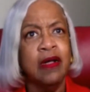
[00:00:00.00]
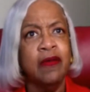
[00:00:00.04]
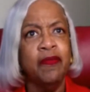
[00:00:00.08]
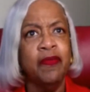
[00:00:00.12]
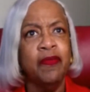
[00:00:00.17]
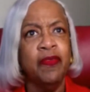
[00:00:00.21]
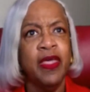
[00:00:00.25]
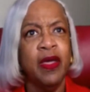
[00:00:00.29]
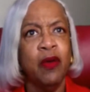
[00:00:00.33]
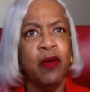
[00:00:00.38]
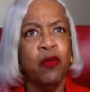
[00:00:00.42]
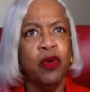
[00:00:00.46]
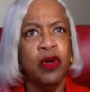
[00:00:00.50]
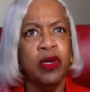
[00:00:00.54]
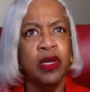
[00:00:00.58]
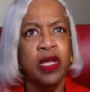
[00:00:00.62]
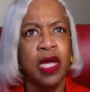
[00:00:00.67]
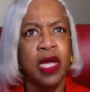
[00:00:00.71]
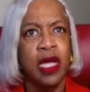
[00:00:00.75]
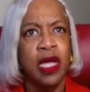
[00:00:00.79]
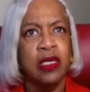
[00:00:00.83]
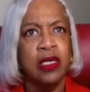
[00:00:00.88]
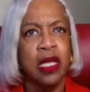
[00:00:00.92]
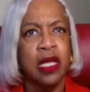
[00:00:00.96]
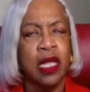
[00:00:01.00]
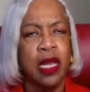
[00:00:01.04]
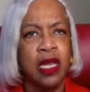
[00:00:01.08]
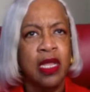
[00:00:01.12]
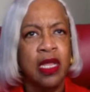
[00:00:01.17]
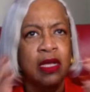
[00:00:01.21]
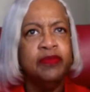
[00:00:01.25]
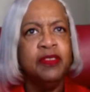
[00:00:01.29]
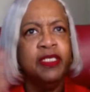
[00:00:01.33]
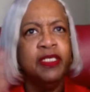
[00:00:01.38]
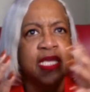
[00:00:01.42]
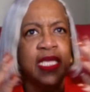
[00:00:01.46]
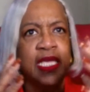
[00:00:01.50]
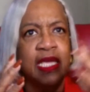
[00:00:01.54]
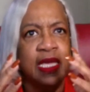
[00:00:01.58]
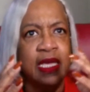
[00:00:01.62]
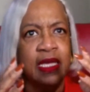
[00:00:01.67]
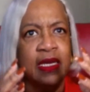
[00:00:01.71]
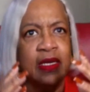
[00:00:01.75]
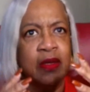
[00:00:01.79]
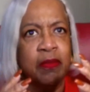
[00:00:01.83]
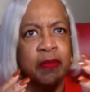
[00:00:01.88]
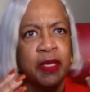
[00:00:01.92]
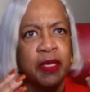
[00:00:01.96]
That we're not clumped
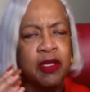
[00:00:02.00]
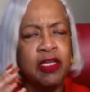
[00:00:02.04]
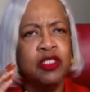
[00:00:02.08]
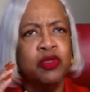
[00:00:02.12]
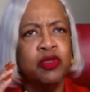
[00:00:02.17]
in because